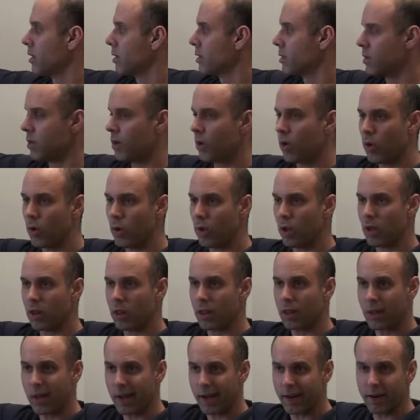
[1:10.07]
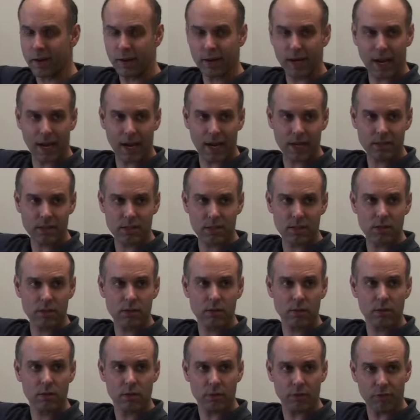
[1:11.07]
So lighter gases
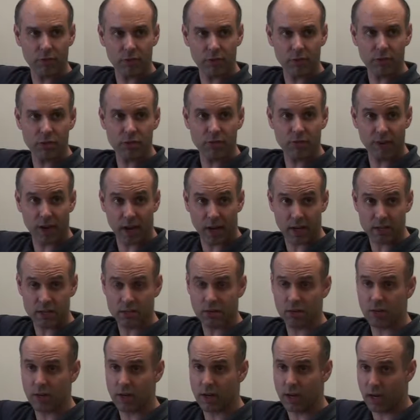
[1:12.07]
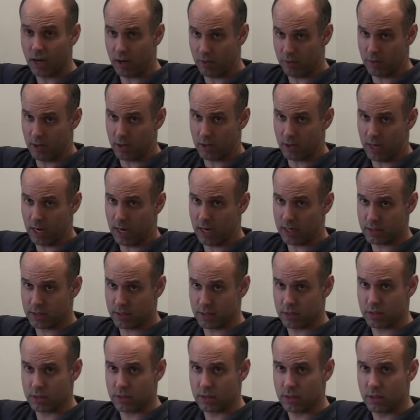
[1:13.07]
diffuse faster than heavier
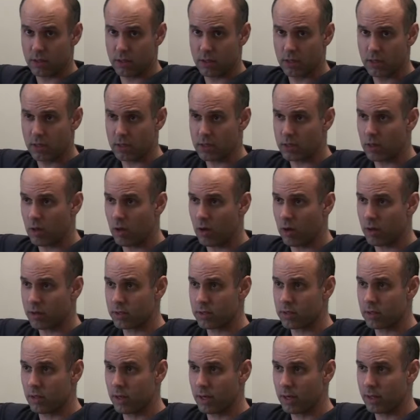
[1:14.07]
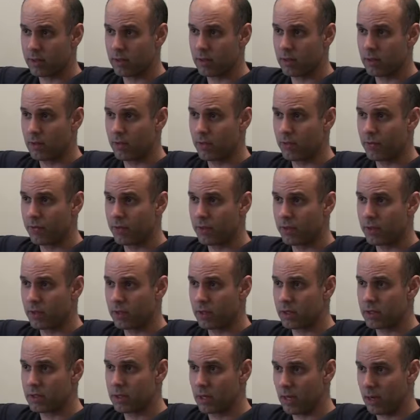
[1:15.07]
gases, as long as they're at
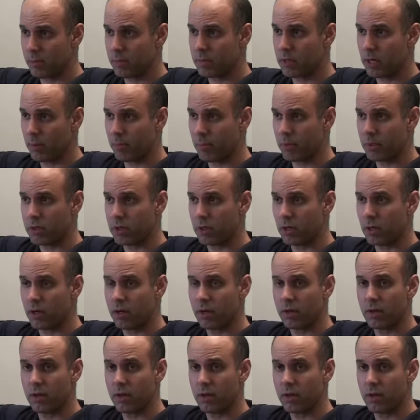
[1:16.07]
the same temperature.